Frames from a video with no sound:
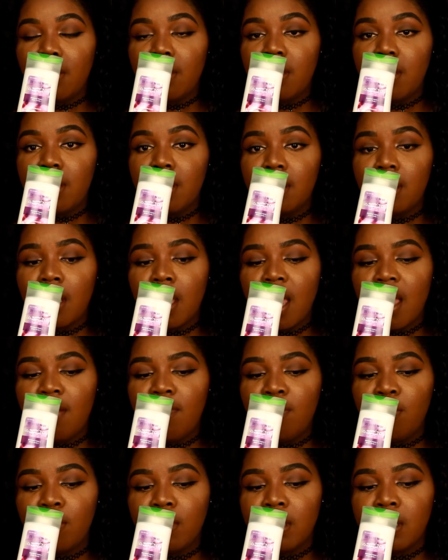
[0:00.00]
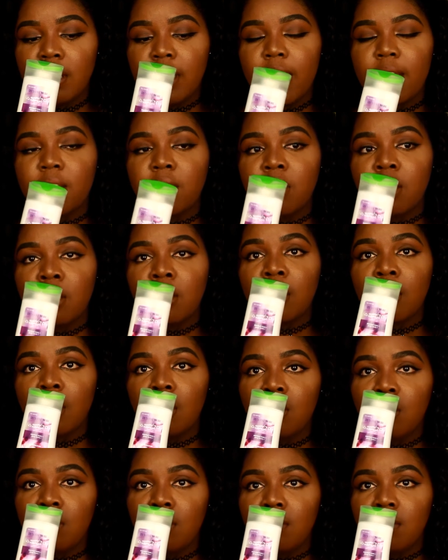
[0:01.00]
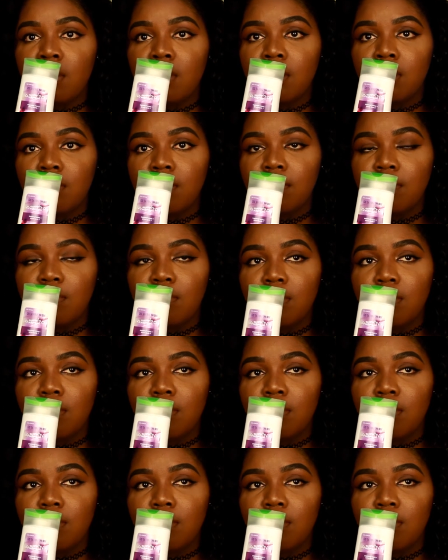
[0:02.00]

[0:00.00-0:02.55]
The, if you can take Skittles,